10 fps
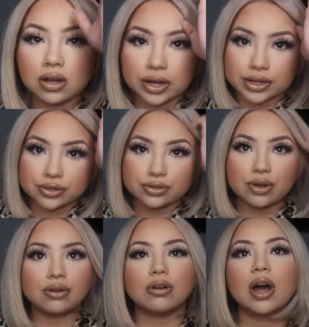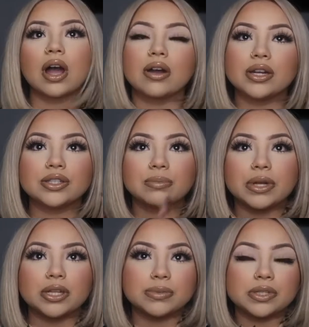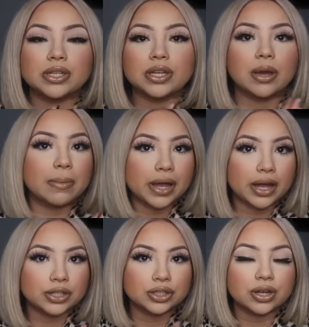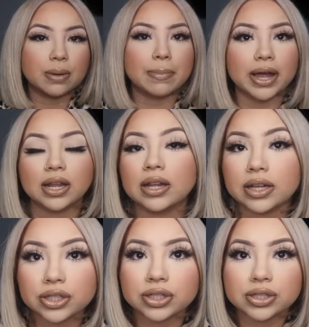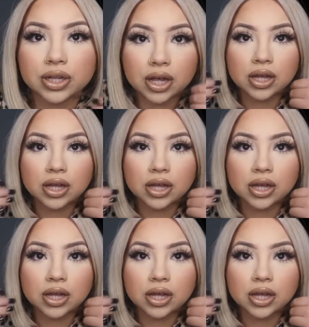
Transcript: Okay, so I already did my lipstick and my eyelashes.